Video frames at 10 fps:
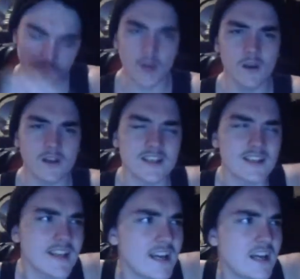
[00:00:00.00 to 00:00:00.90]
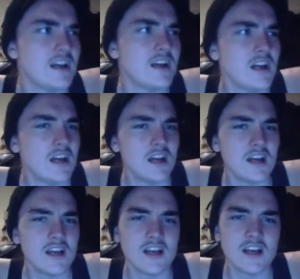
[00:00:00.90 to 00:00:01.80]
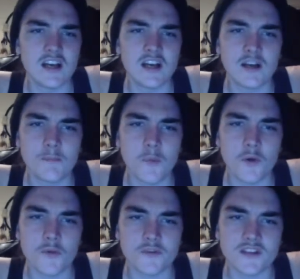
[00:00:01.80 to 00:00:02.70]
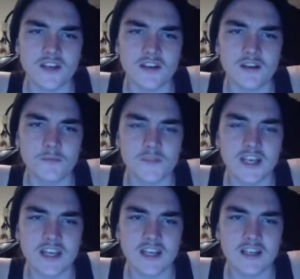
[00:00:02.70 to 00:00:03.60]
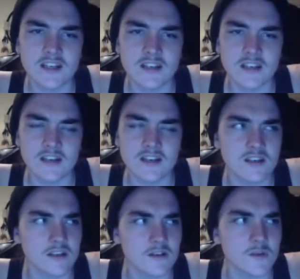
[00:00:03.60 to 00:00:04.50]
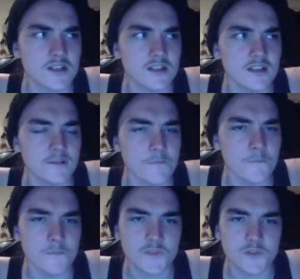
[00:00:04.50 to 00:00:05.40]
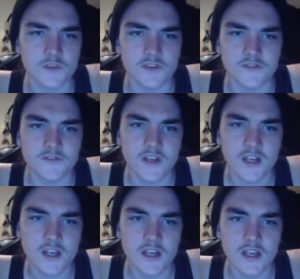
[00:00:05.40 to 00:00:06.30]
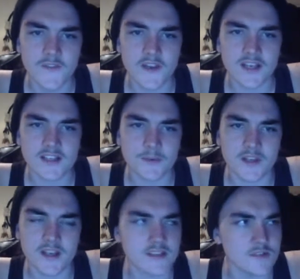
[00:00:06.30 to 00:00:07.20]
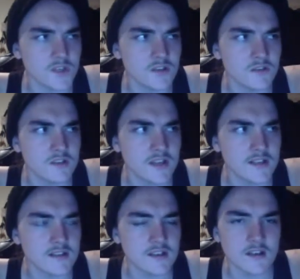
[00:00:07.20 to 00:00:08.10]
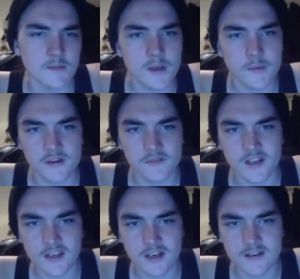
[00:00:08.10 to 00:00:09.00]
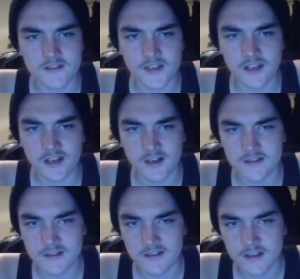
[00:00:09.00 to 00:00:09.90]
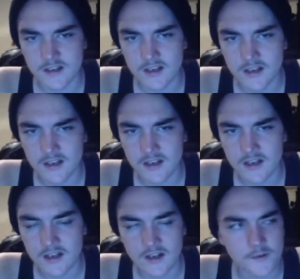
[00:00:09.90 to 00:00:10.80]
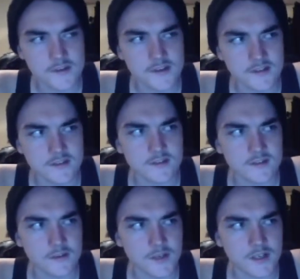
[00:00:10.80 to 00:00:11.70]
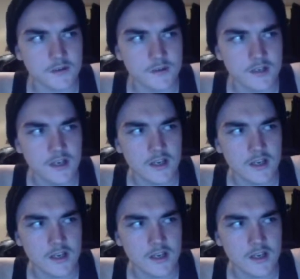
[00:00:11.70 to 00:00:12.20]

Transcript: Looking to get a Porthrosia metallica, quite sort of in the next couple of years as well, and maybe an avicularis, which is quite cool.